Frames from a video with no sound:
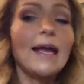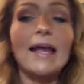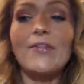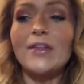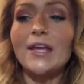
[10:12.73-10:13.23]

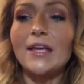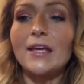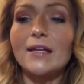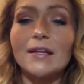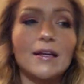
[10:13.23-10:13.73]
And
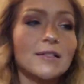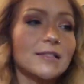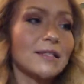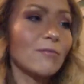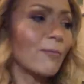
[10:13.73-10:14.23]
then
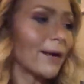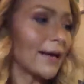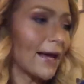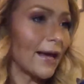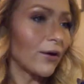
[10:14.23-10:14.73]
some of my
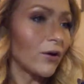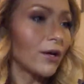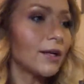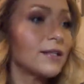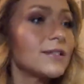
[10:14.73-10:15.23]

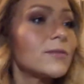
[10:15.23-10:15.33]
add-ons,